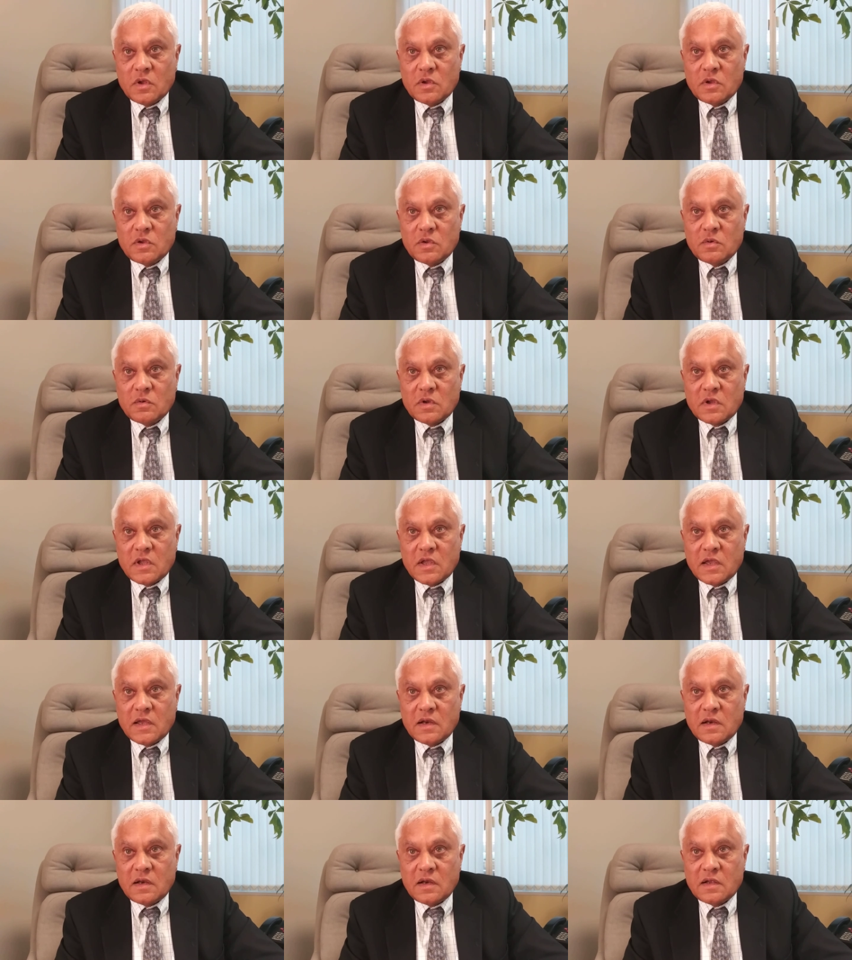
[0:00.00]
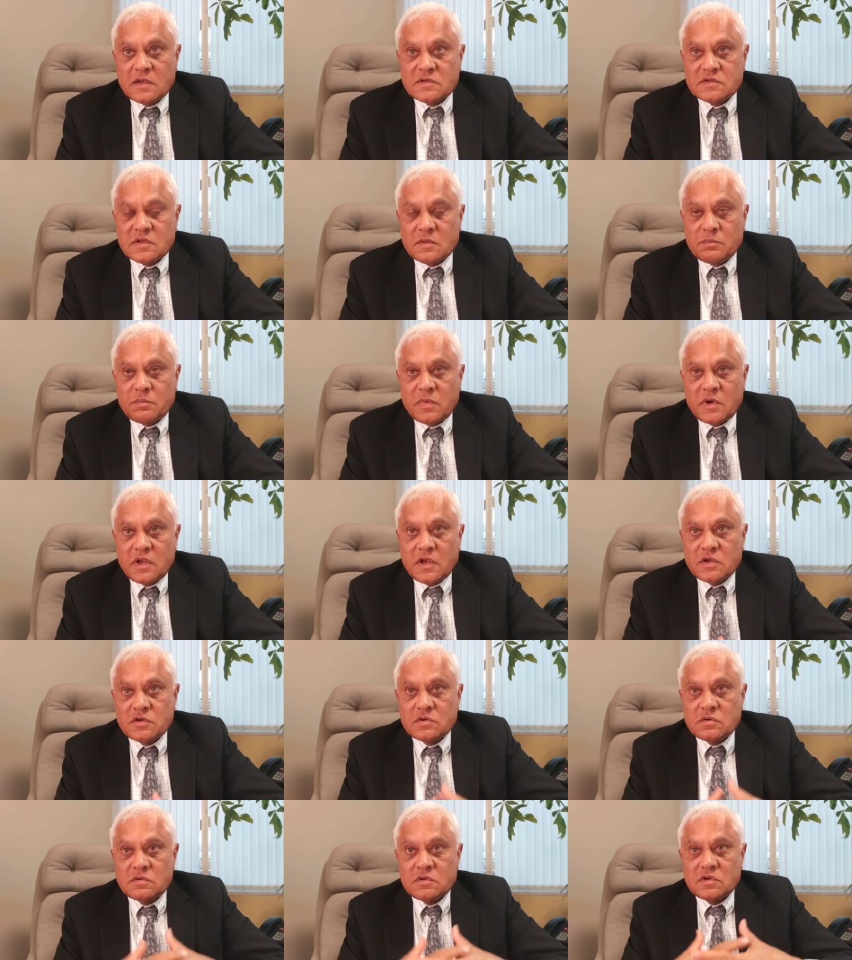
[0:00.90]
you can uh, simply
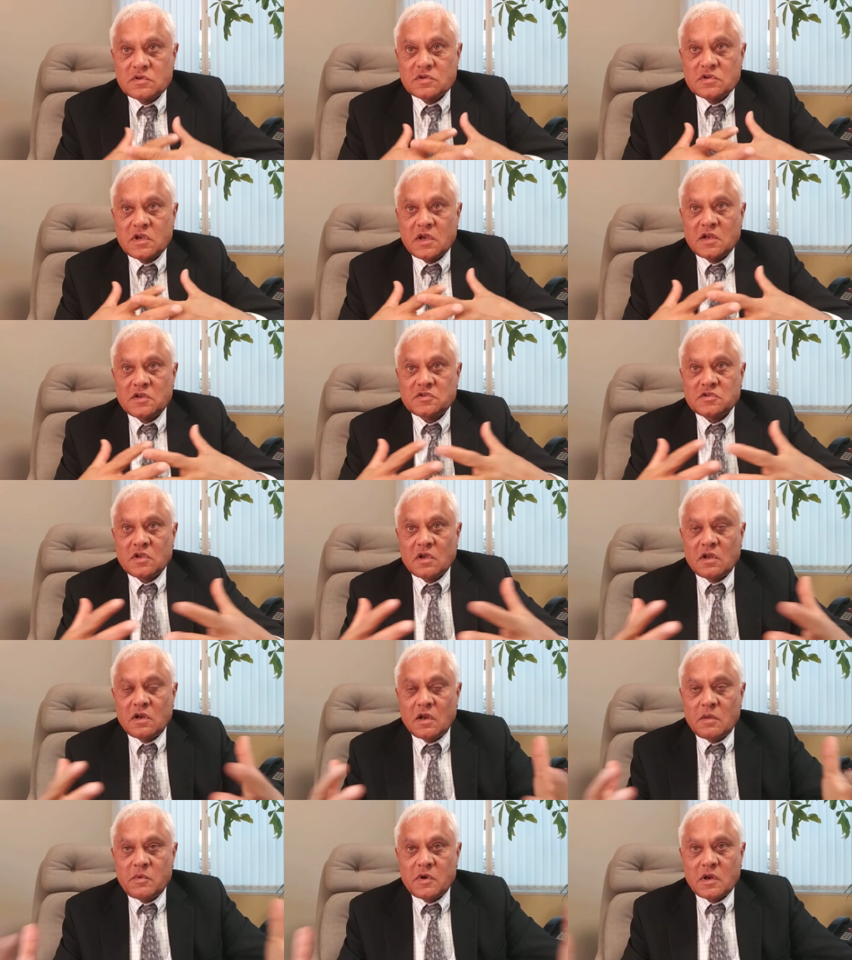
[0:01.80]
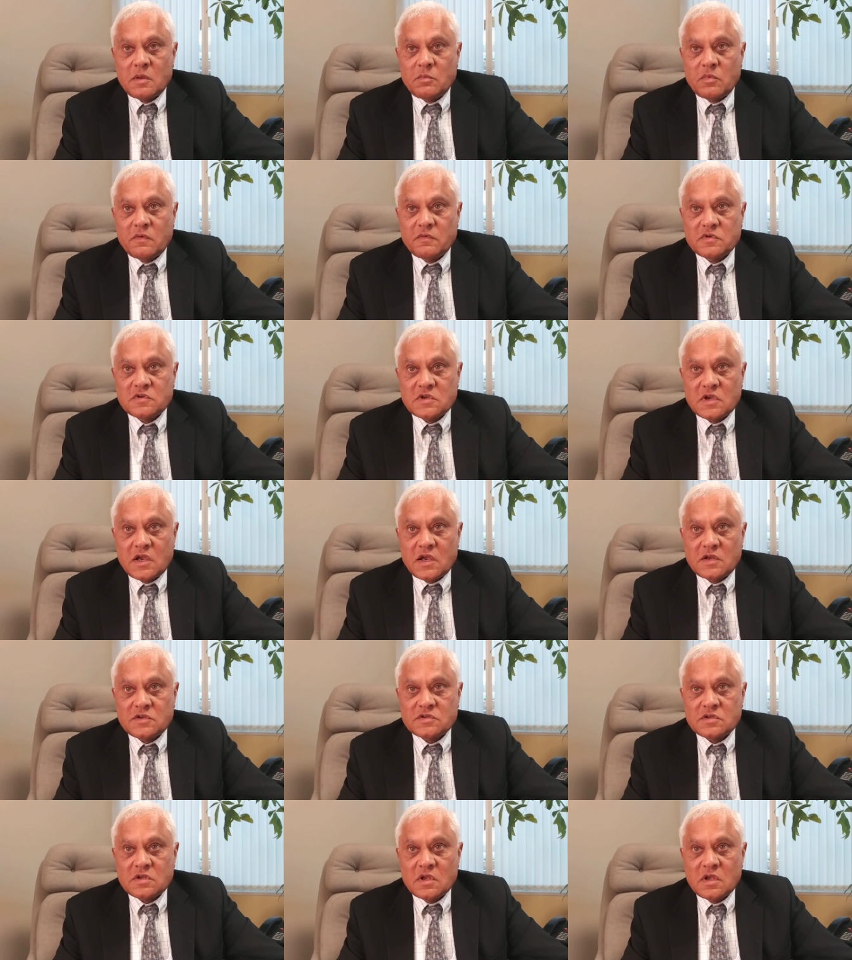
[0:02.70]
issue the shares, unlimited number of
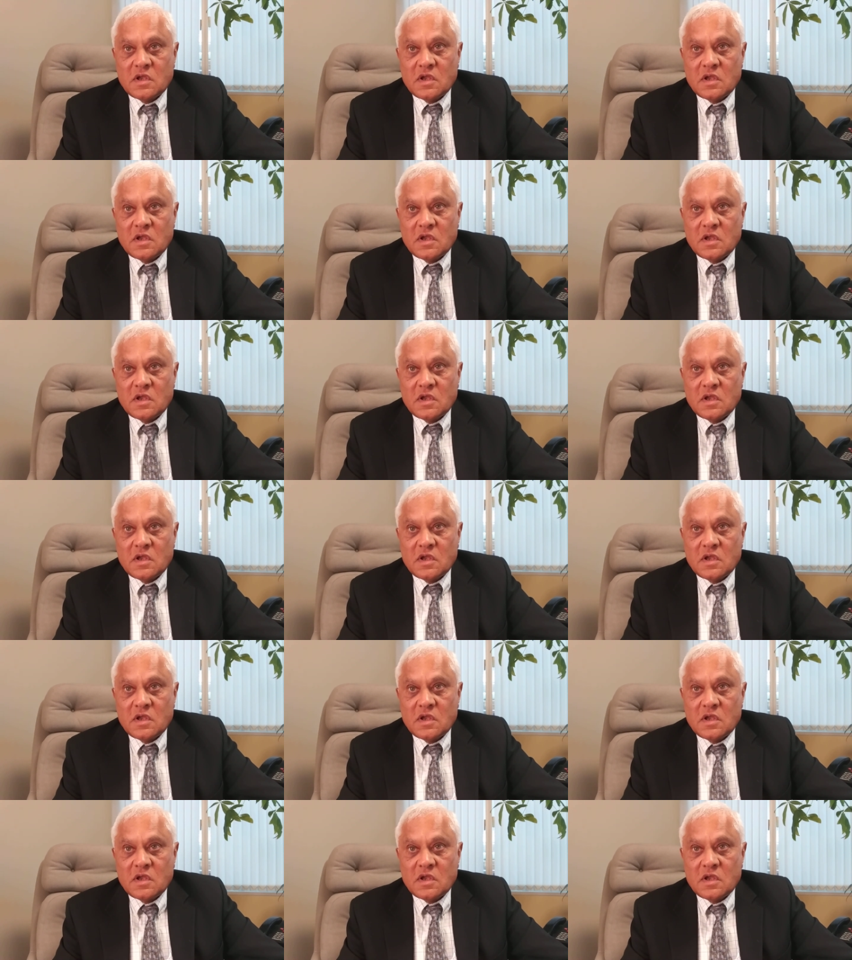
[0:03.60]
shares